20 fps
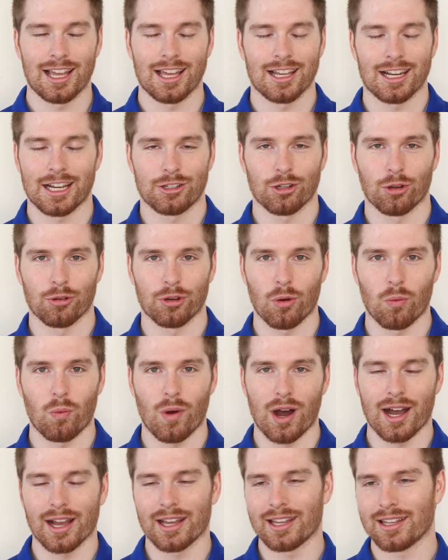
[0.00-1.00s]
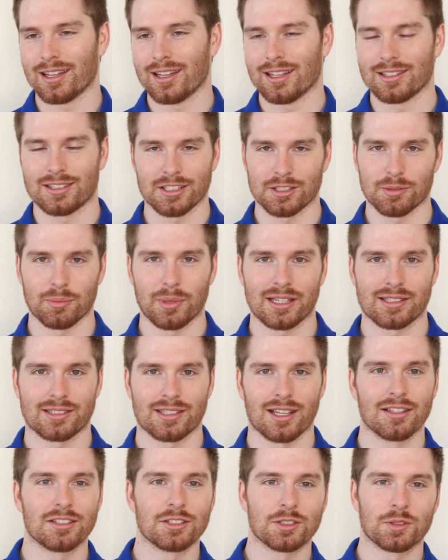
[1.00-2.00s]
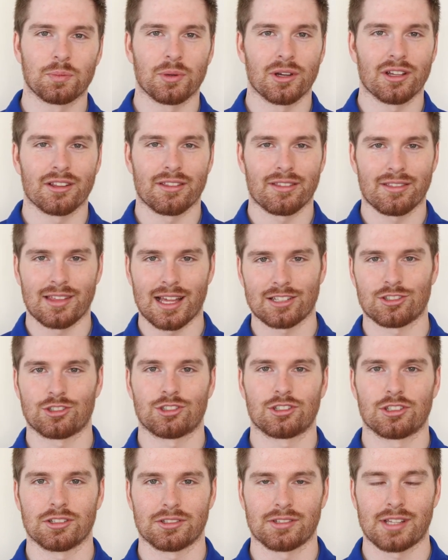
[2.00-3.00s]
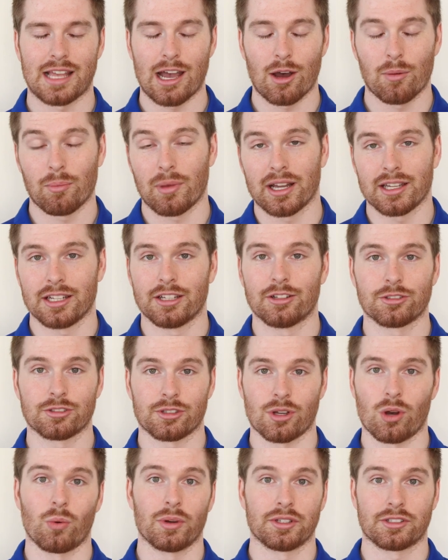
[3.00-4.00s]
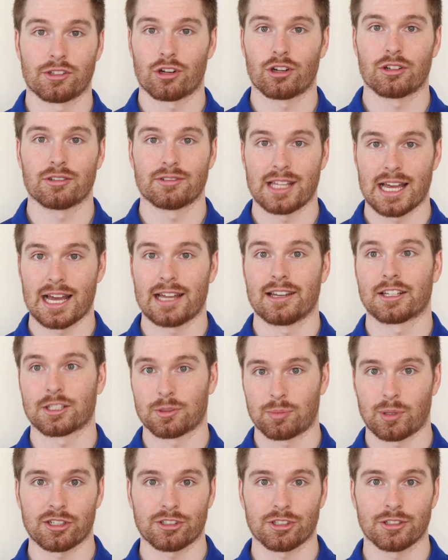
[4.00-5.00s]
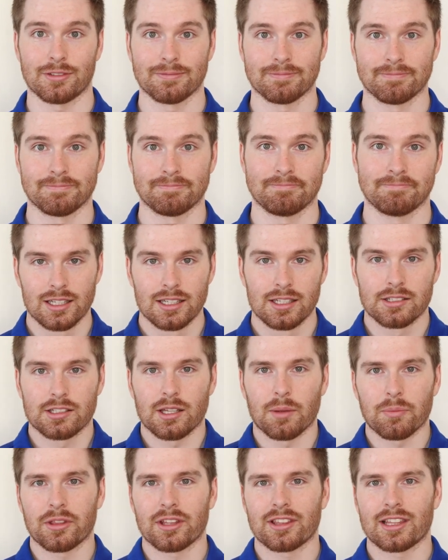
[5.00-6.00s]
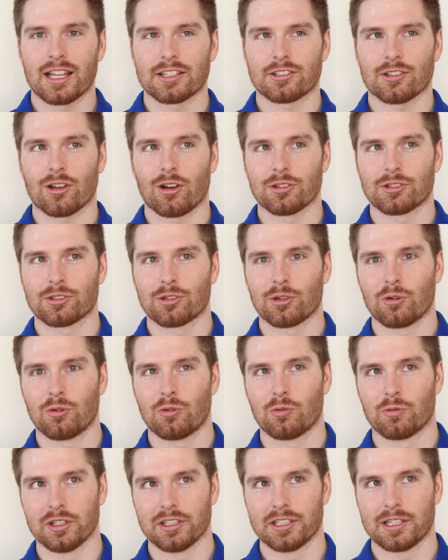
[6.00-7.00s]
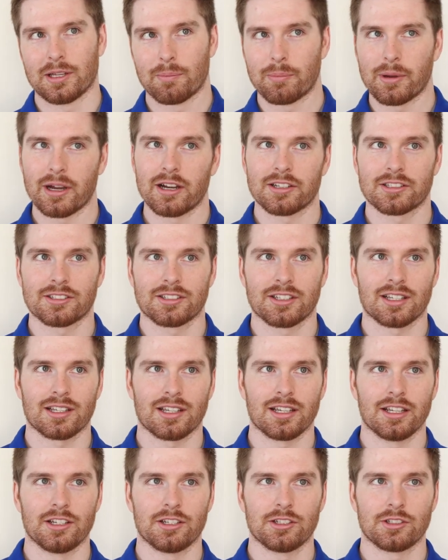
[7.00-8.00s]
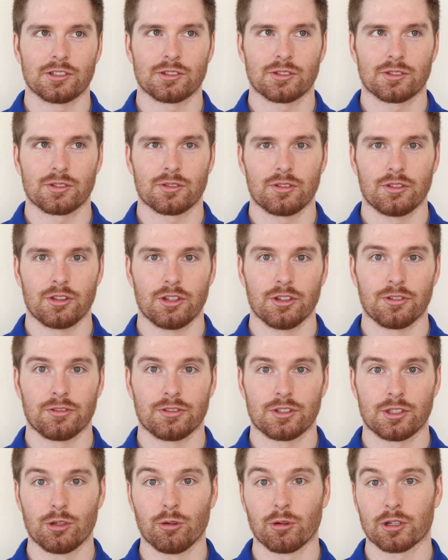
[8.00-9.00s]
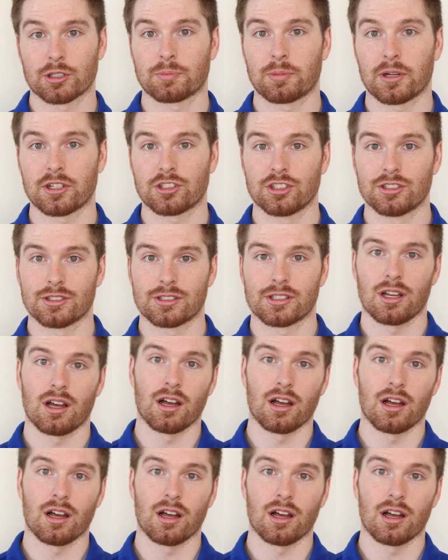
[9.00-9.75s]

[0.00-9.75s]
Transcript: And I don't know why, it doesn't make sense, but that's just how my ears always heard that expression. Something that's also really embarrassing is the two expressions